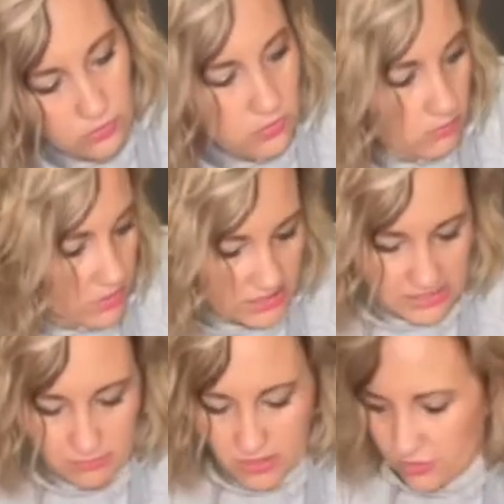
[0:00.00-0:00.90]
I'm gonna need
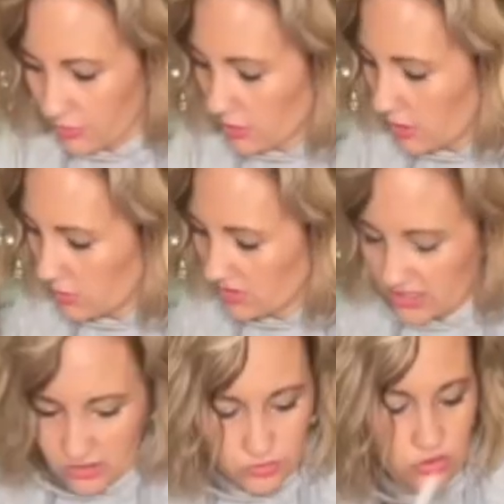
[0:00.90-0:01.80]
my other glue sticks,
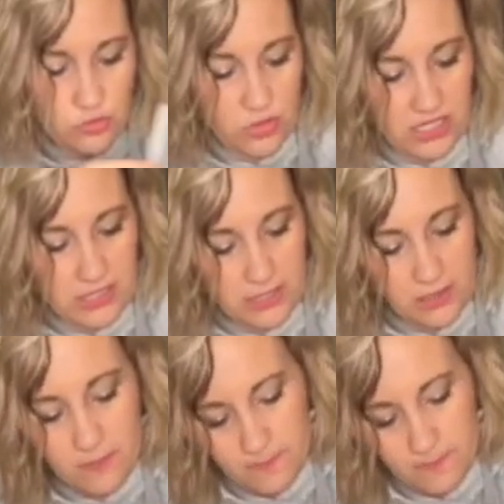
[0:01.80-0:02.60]
which are right here.